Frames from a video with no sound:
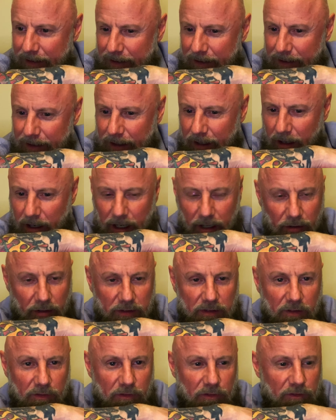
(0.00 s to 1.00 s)
yeah, I know
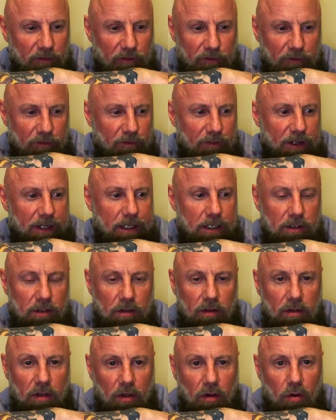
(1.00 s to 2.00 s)
it's a fucking
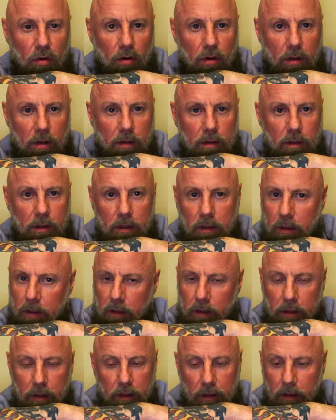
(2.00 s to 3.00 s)
unicorn.
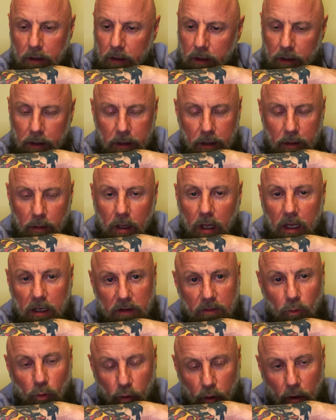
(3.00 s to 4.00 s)
It
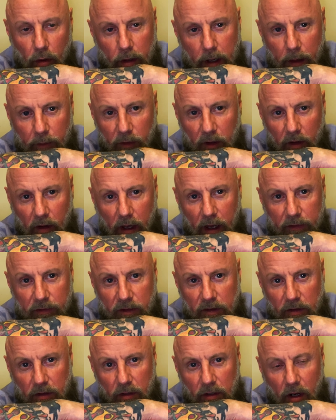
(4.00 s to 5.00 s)
will come to life
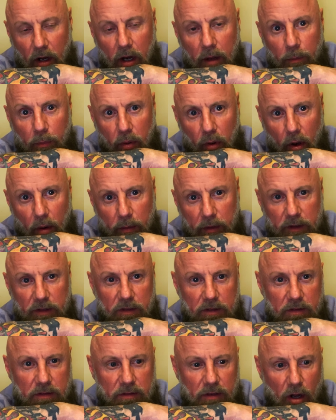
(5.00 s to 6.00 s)
soon, I
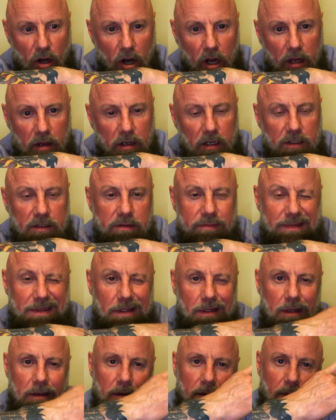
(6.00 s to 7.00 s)
promise. All right, guys.
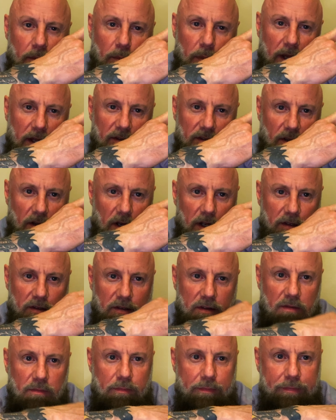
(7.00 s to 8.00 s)
Peace,
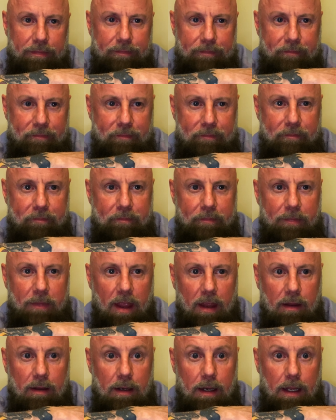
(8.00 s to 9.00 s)
guys.
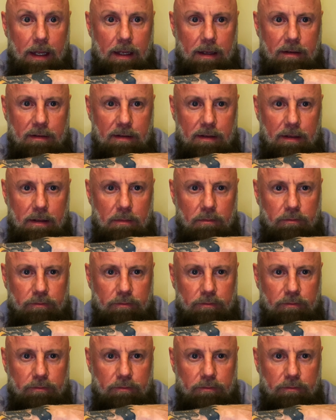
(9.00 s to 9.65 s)
Take it easy.